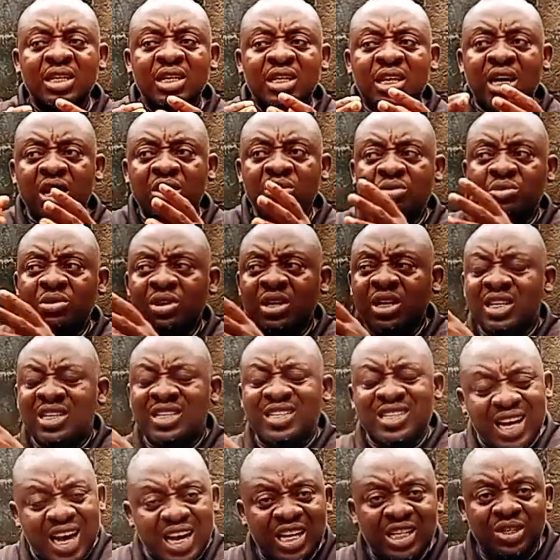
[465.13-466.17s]
Can you really
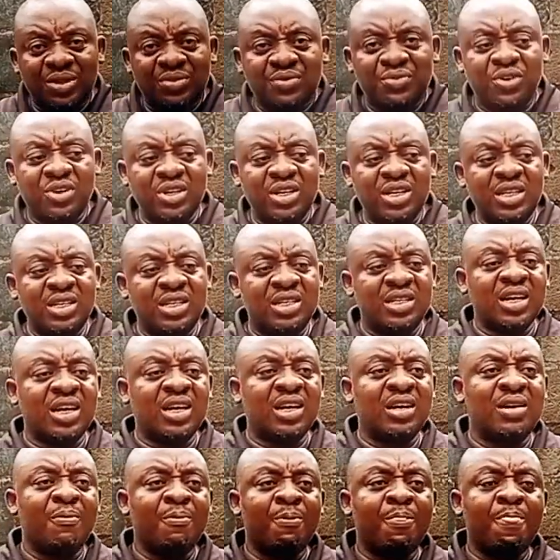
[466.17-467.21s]
search for this
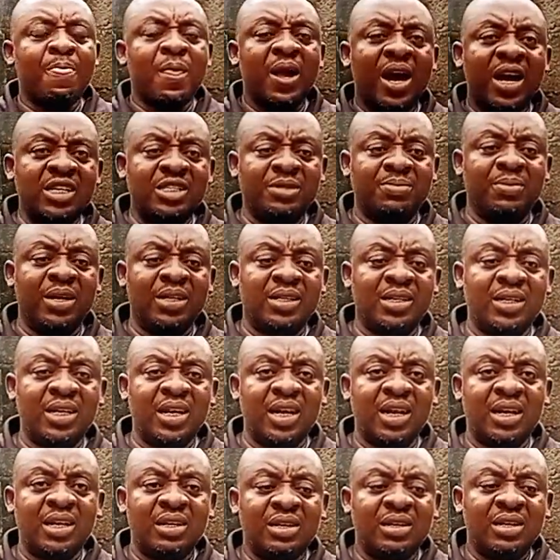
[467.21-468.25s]
ash
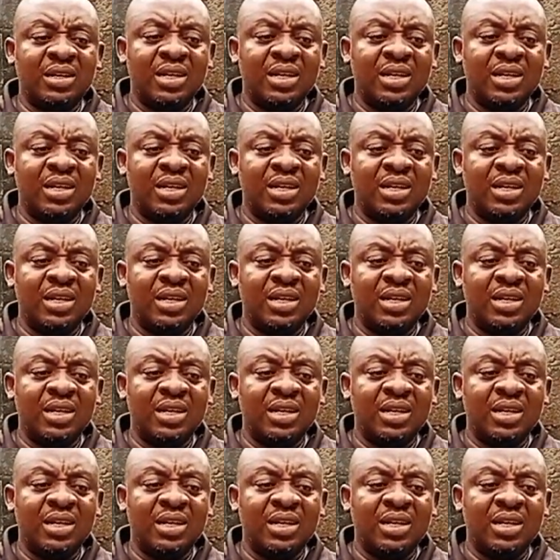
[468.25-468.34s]
material?